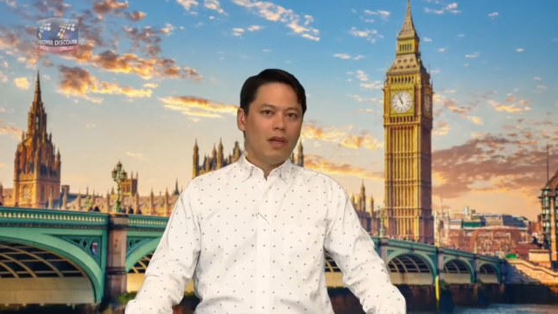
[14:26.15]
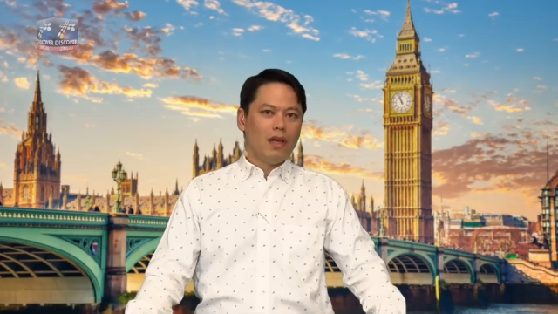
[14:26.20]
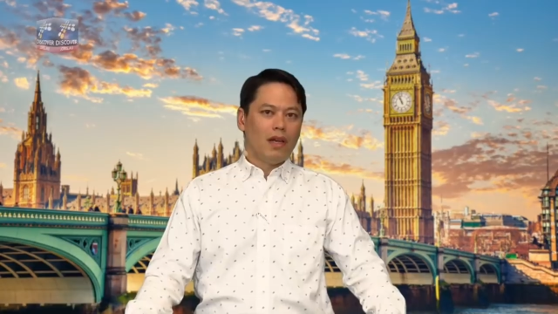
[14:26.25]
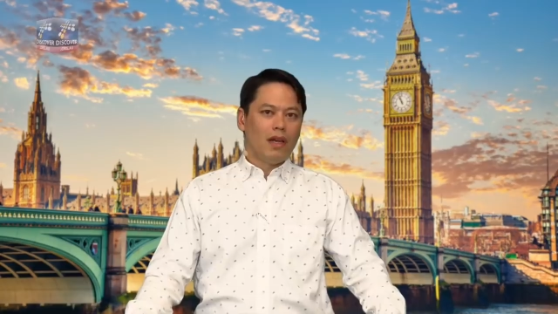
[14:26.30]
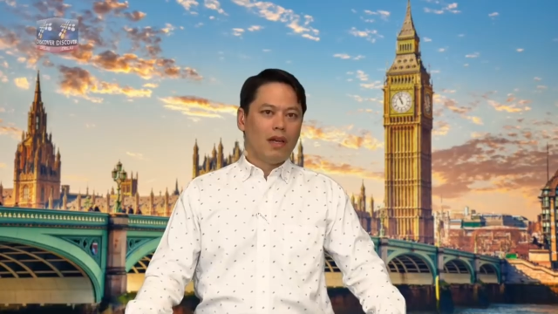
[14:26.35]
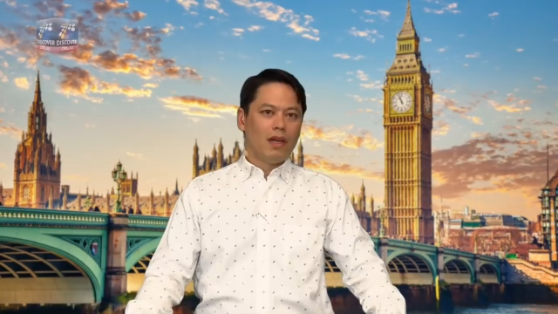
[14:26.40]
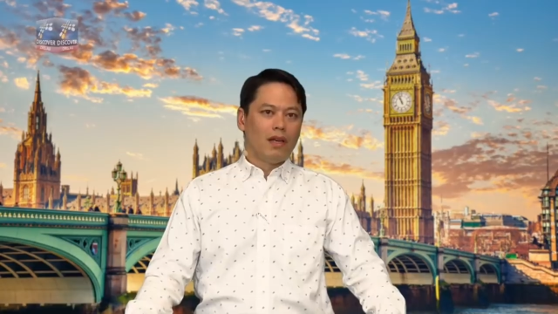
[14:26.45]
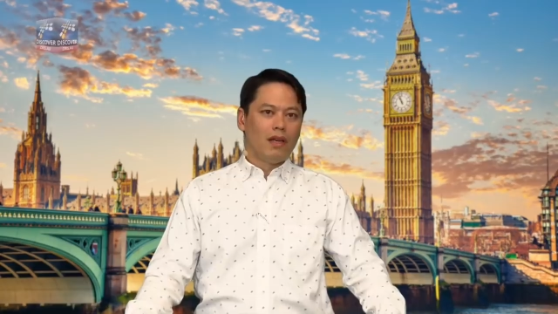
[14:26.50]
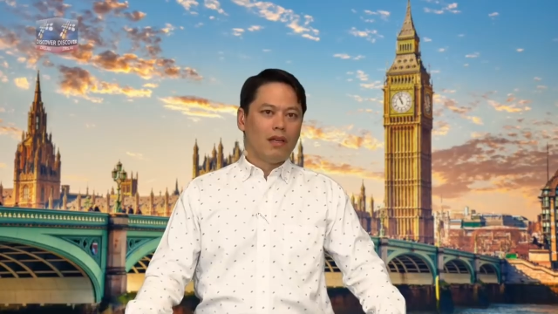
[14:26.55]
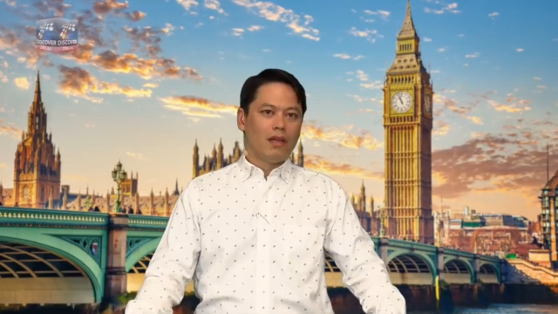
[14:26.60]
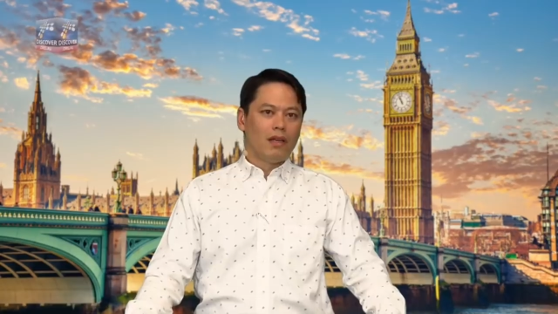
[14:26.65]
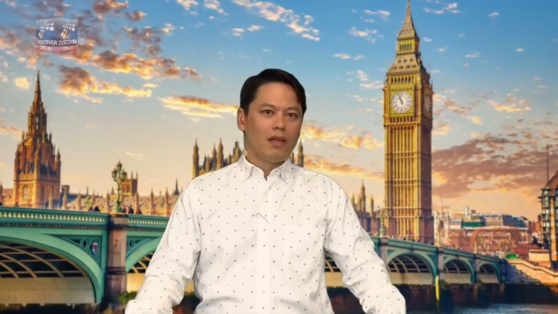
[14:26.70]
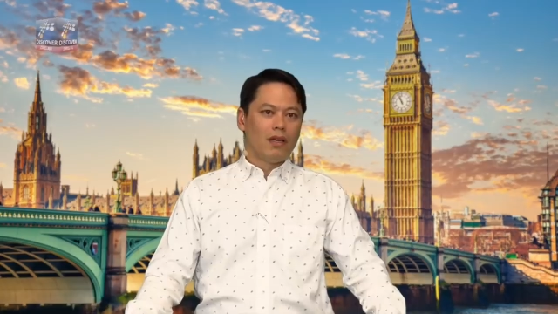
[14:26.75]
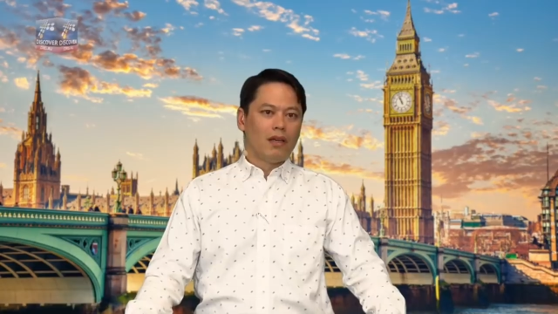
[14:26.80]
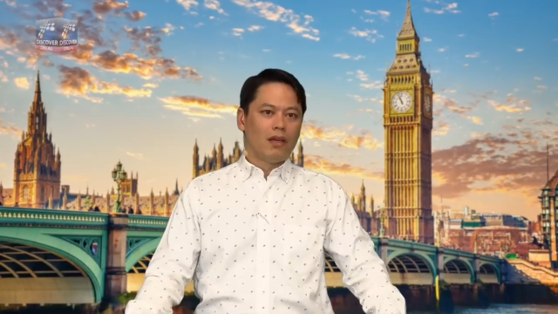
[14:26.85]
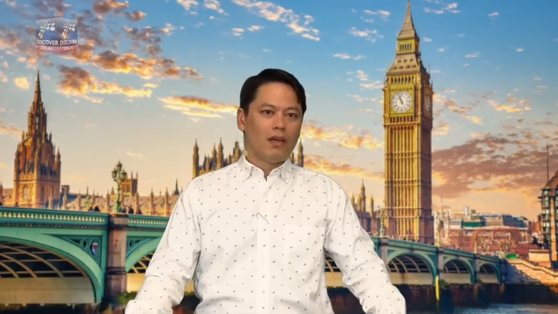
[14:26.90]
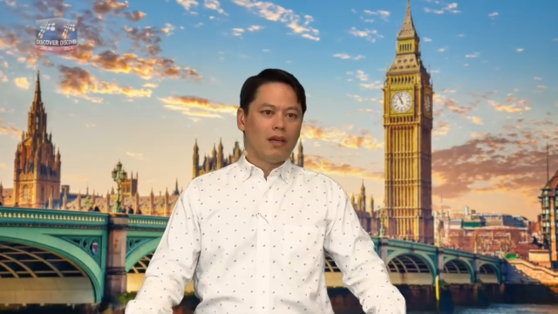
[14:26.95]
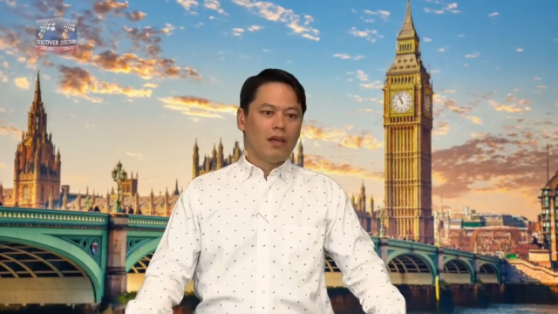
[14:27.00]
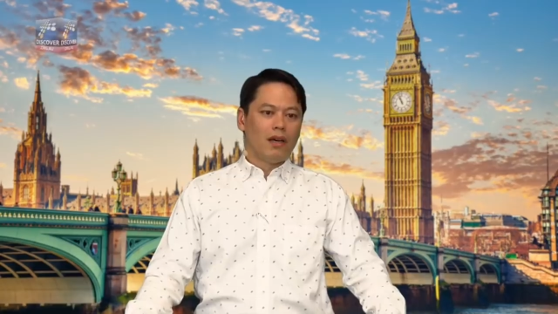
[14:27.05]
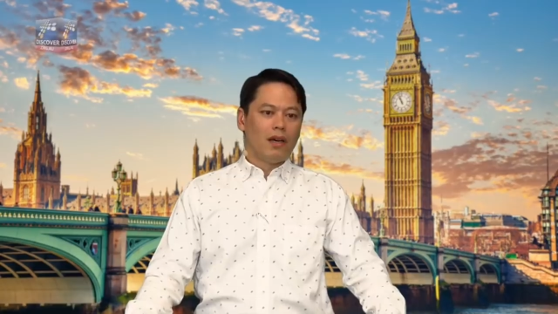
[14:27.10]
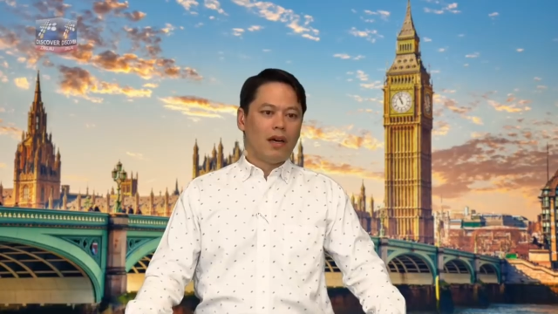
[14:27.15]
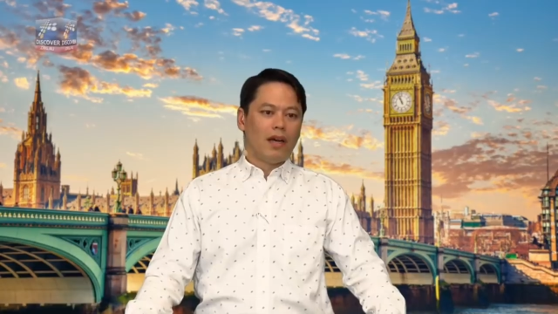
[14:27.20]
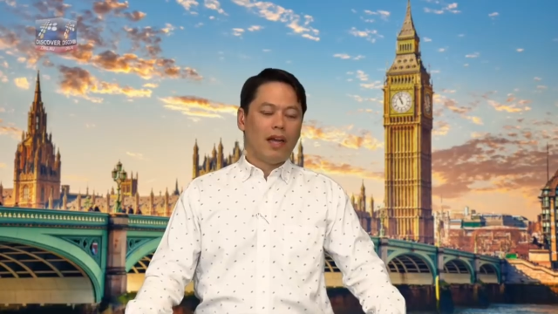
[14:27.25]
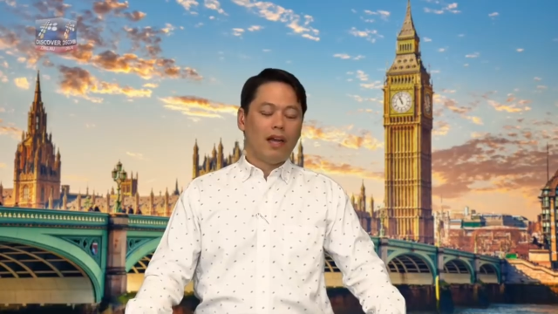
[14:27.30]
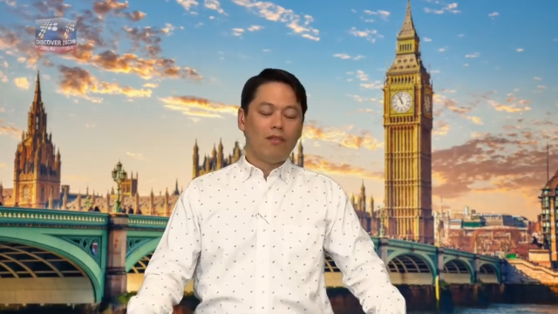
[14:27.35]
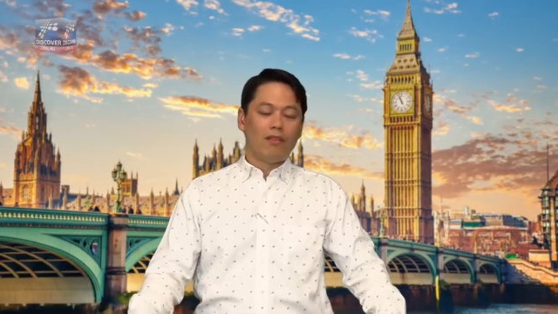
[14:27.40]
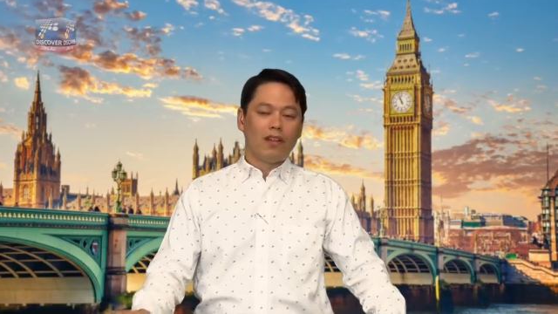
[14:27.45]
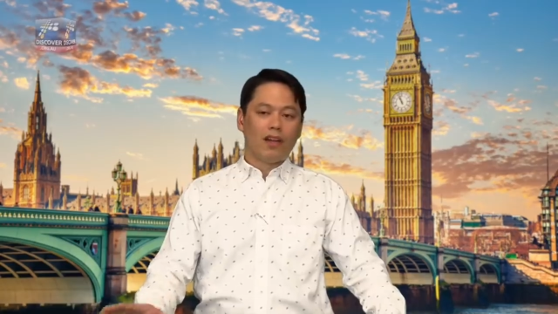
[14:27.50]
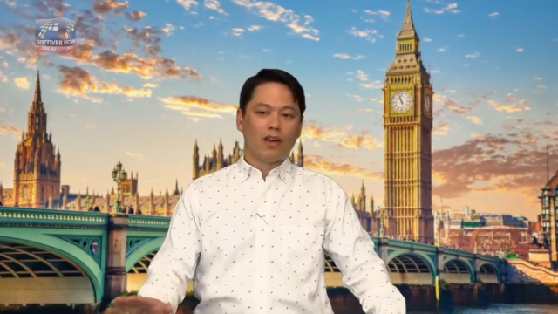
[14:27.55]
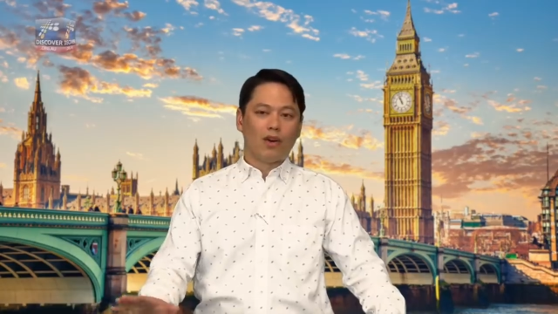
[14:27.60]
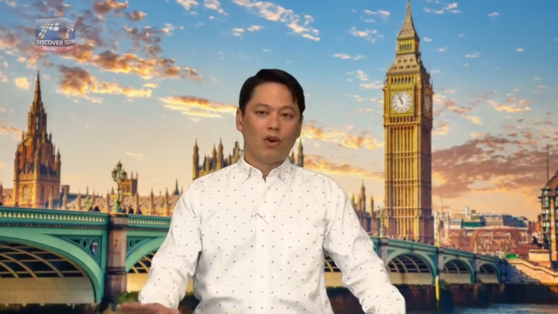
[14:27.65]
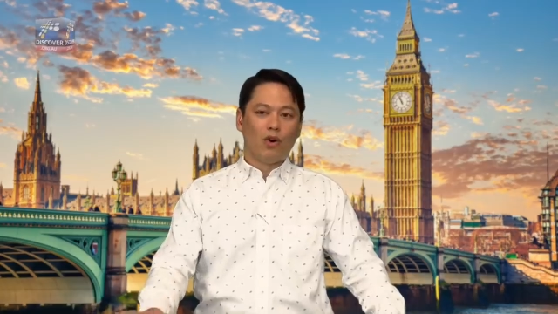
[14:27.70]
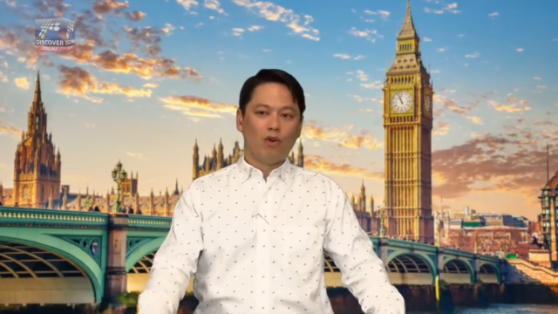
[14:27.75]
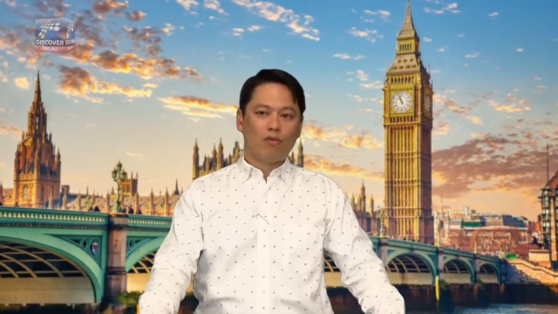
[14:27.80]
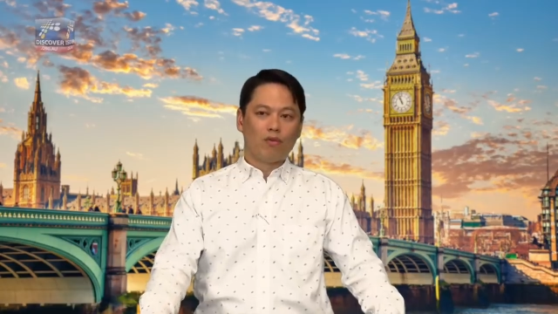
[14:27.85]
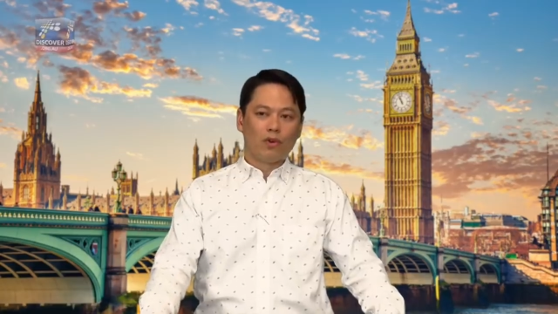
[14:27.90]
And I have a lot of hope